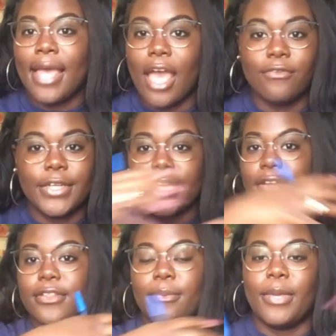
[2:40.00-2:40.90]
every
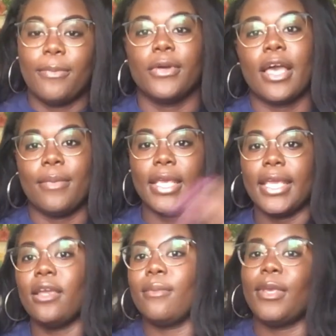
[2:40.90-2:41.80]
year there are people coming
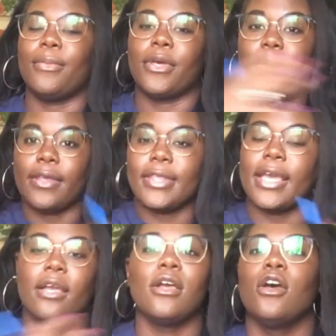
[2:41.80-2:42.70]
here and people going
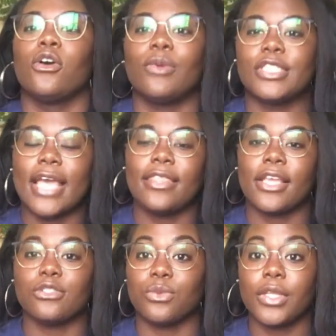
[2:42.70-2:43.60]
there, which I
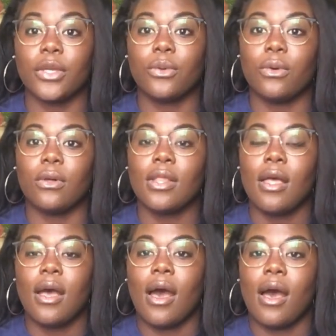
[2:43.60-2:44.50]
think is really cool.
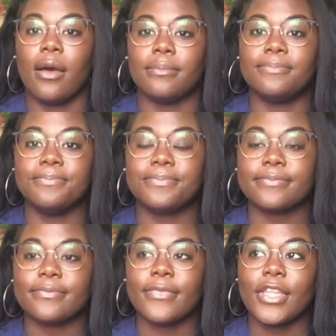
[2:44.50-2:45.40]
Um,
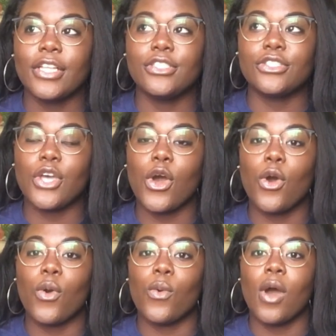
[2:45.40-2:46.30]

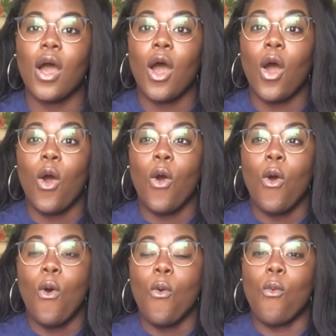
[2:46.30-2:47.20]
so
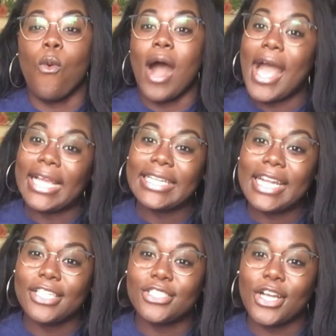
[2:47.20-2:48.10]
why did
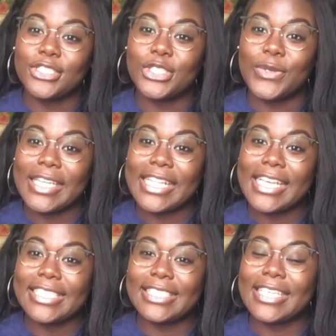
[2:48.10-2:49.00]
I start doing
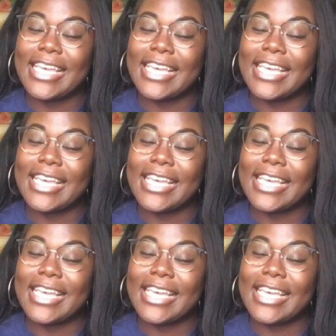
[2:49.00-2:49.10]
this?